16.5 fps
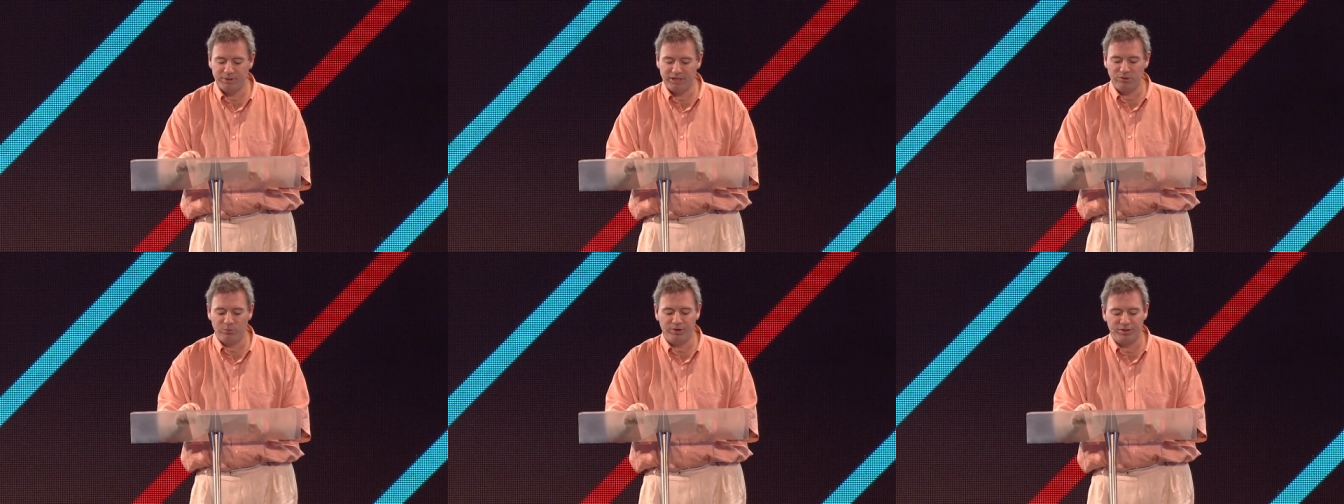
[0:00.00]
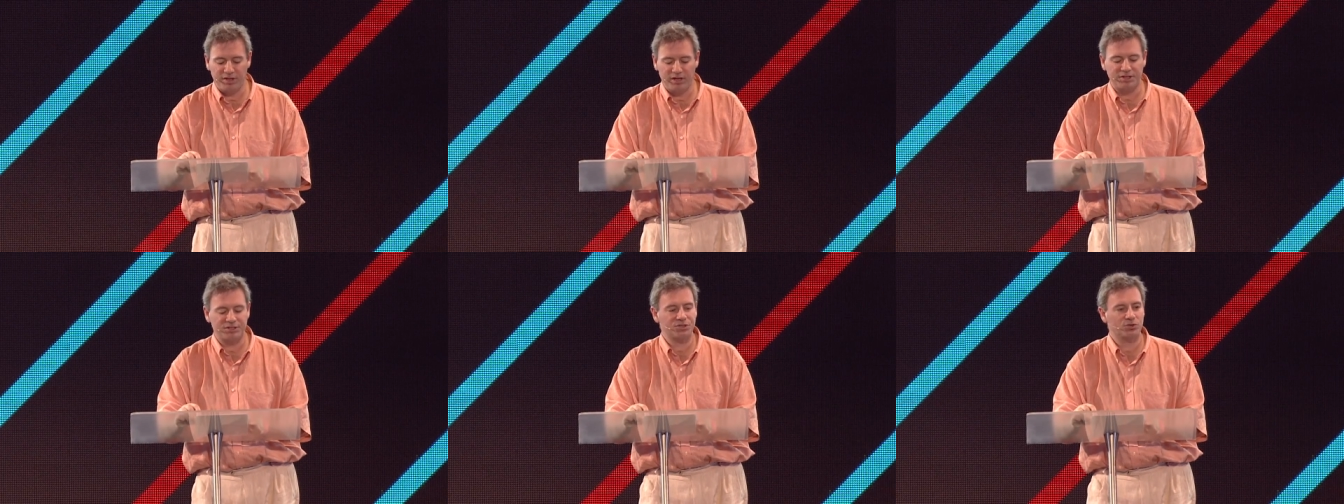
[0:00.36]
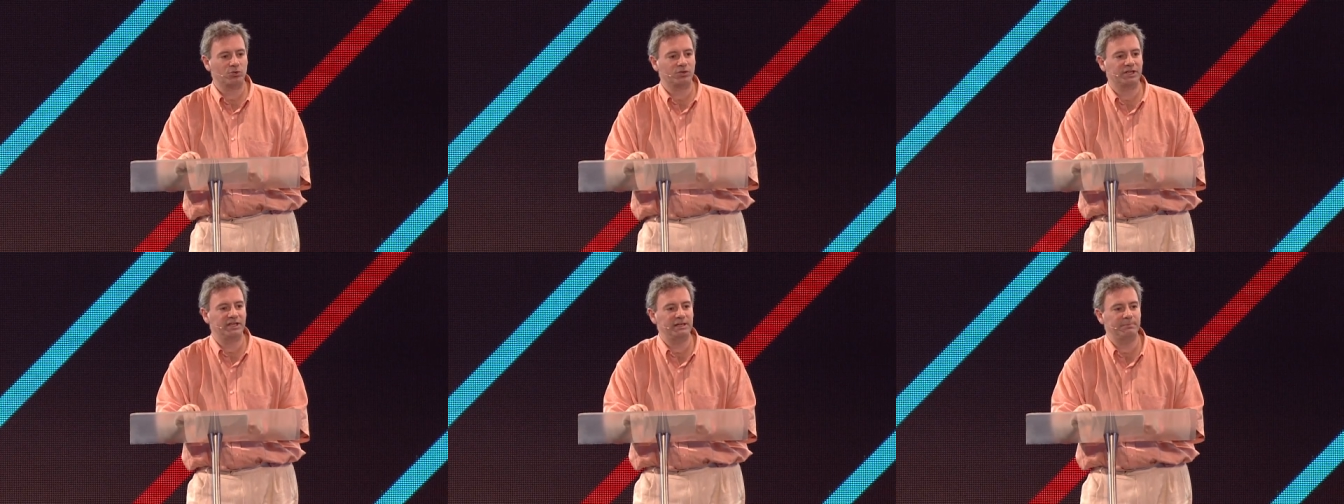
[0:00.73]
be with us or
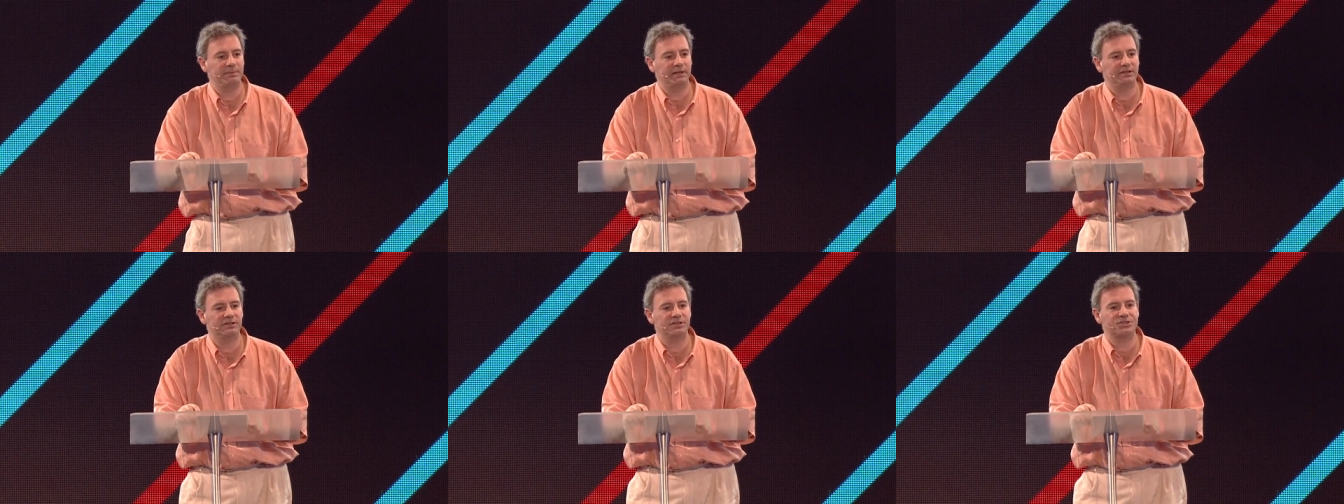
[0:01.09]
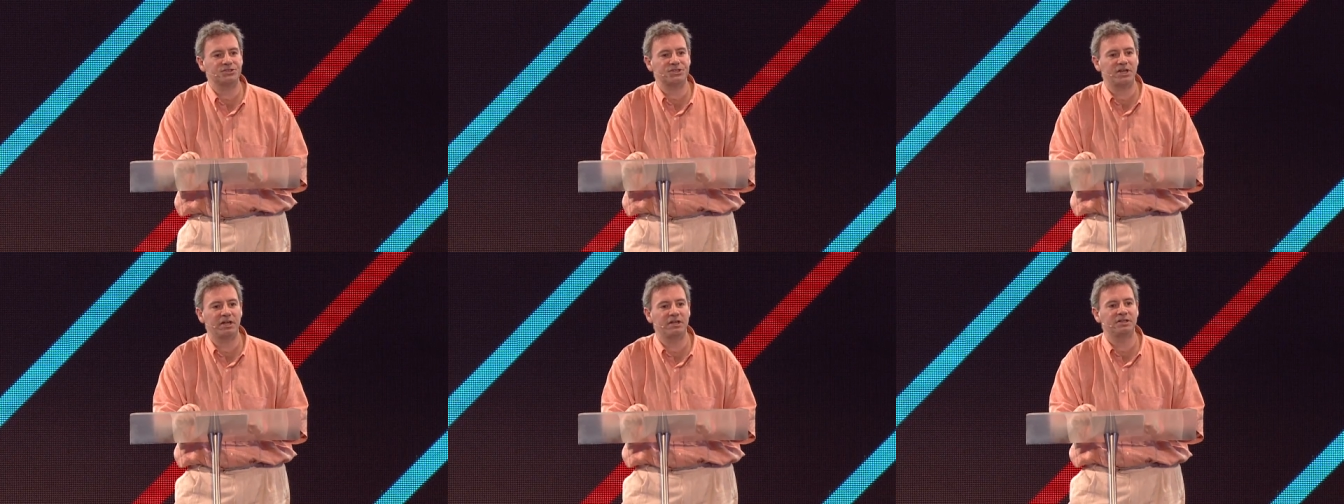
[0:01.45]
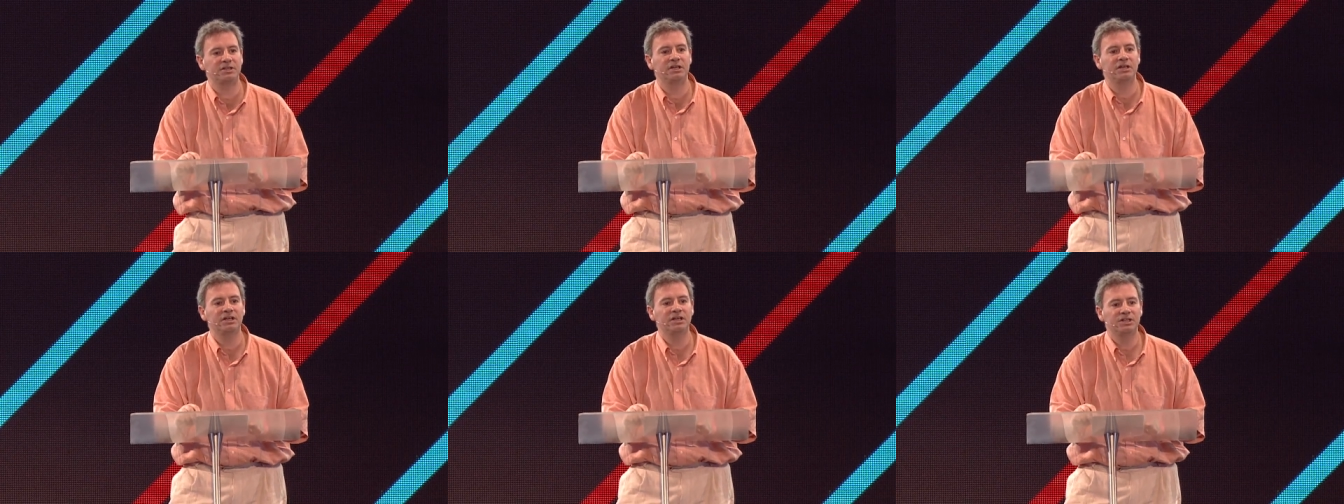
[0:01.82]
keeping the
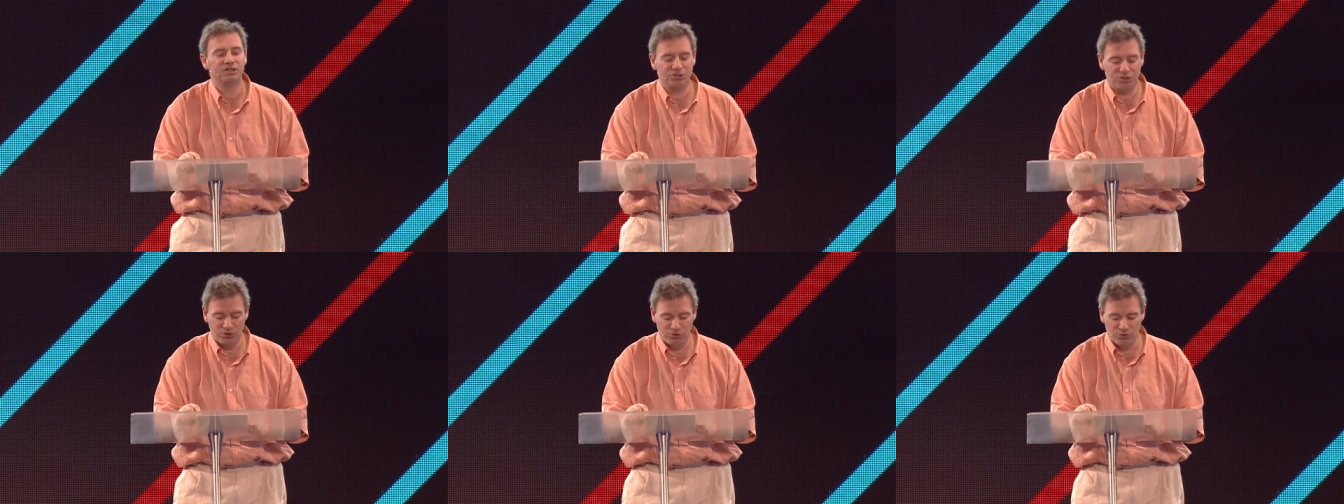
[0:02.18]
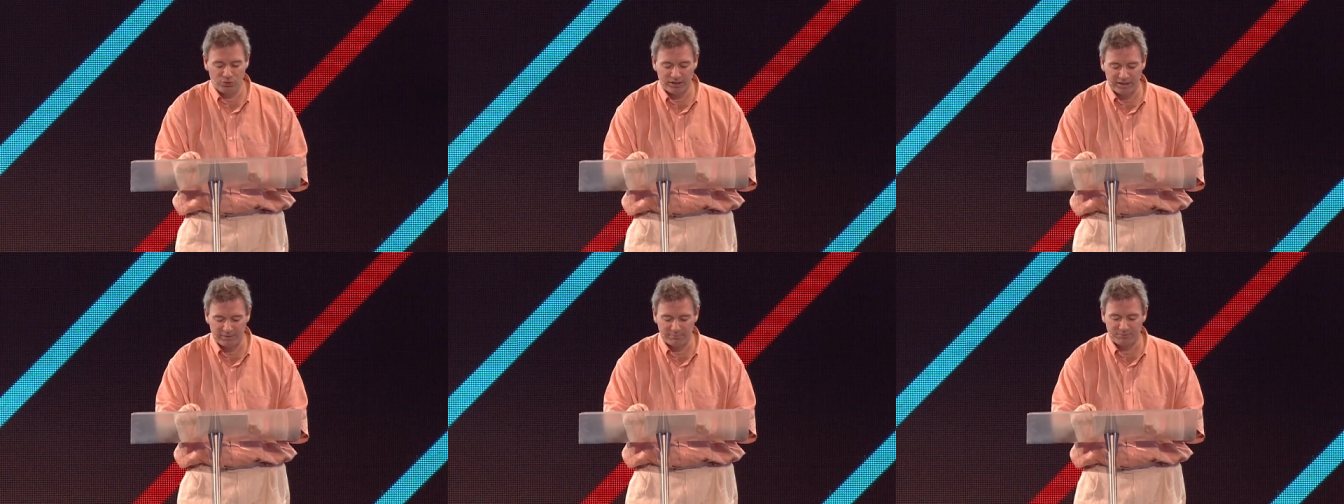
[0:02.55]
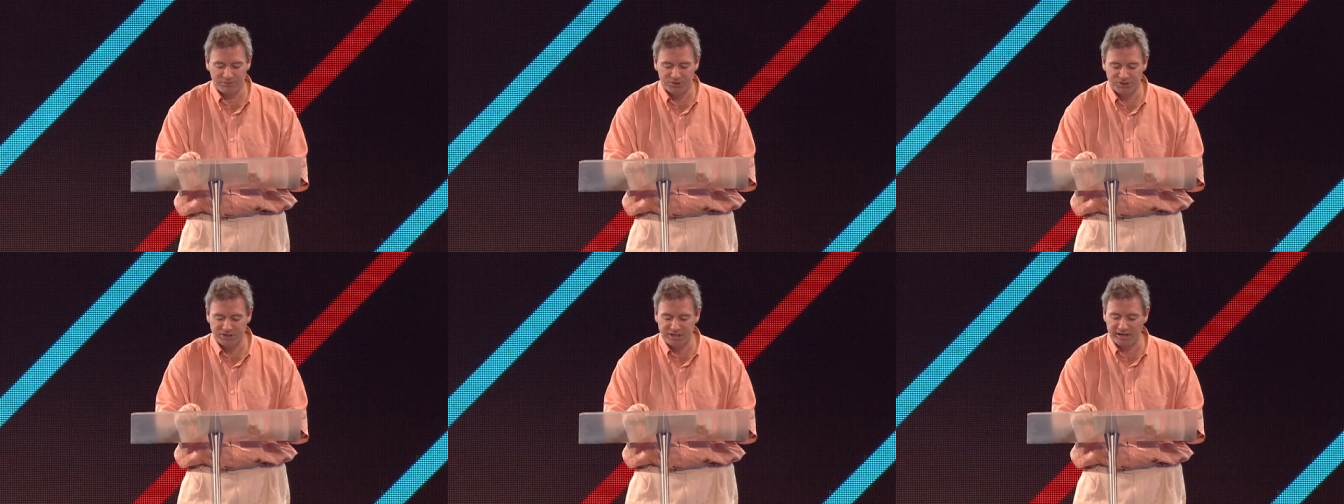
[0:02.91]
Son to
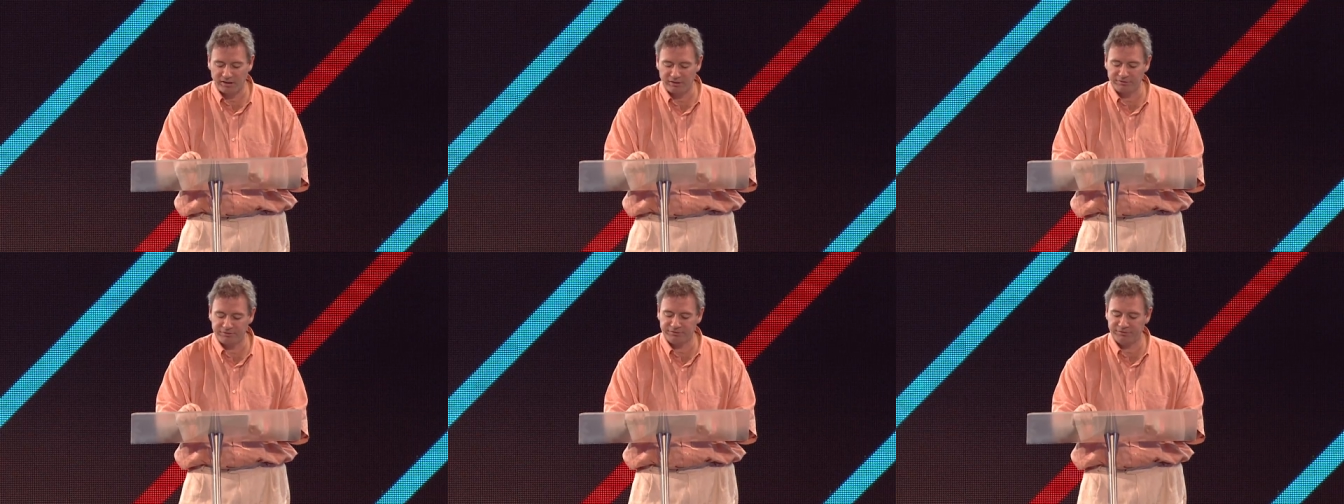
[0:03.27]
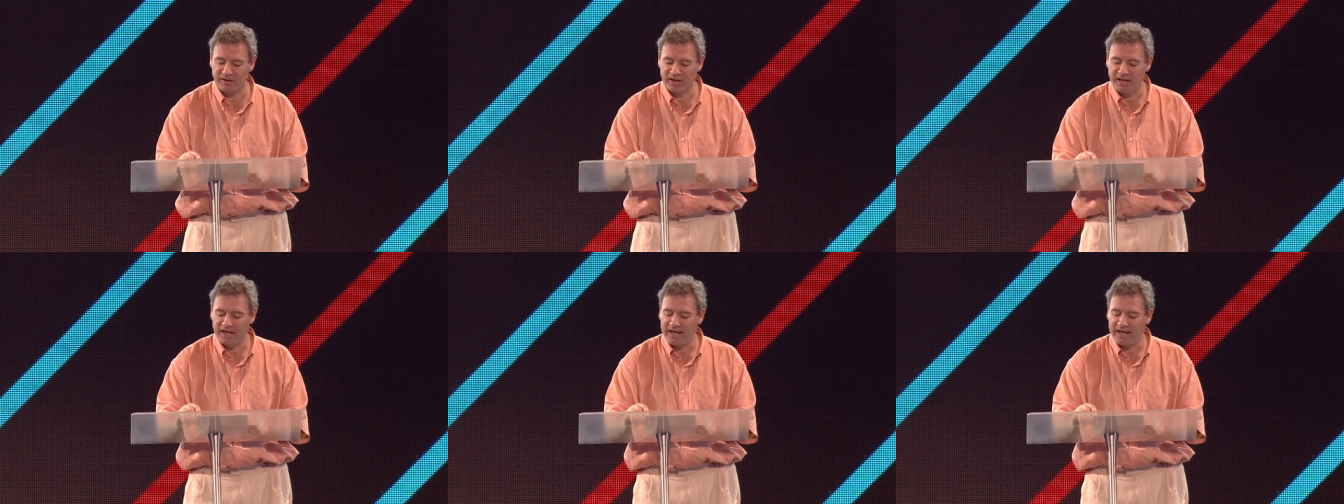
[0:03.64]
himself